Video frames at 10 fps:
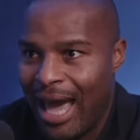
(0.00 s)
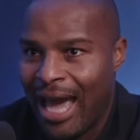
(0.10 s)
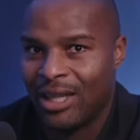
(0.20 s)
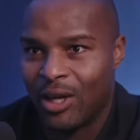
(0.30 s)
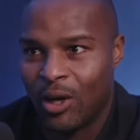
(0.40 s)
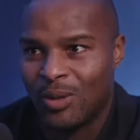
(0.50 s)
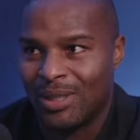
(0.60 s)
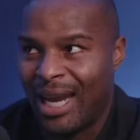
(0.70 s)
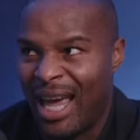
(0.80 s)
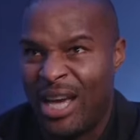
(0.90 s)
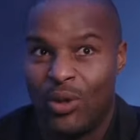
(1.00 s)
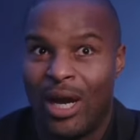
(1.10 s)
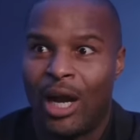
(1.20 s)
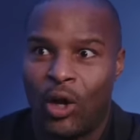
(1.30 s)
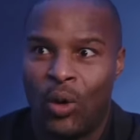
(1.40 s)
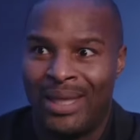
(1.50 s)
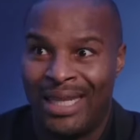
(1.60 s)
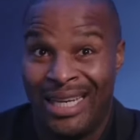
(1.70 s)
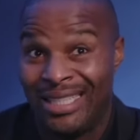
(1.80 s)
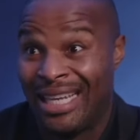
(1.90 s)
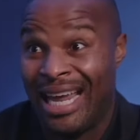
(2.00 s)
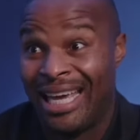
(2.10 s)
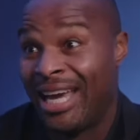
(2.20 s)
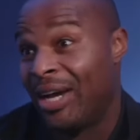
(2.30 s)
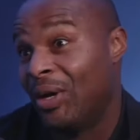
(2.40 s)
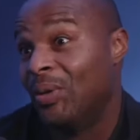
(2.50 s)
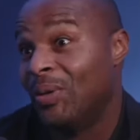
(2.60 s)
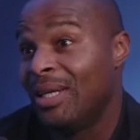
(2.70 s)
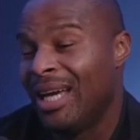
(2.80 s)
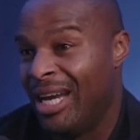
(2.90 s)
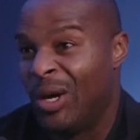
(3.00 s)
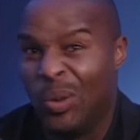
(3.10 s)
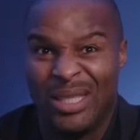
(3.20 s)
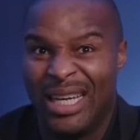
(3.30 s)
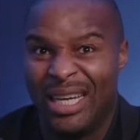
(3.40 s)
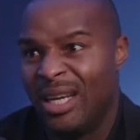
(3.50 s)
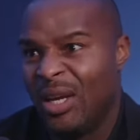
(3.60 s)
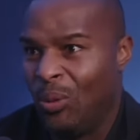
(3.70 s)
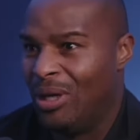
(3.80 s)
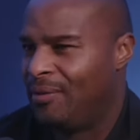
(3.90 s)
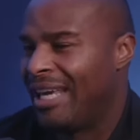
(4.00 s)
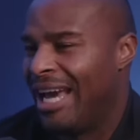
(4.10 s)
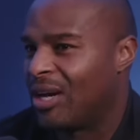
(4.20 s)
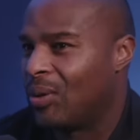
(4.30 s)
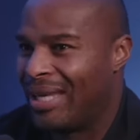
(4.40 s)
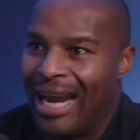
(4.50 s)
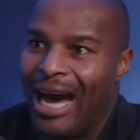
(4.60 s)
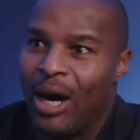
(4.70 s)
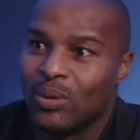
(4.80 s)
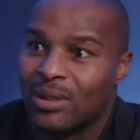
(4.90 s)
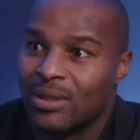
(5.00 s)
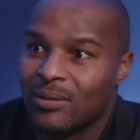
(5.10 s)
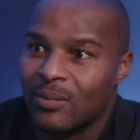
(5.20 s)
and the coach said, "Hey, you got to go in there," and he said, "I can't go," and the coach said, "Well, if you can't go, get out,"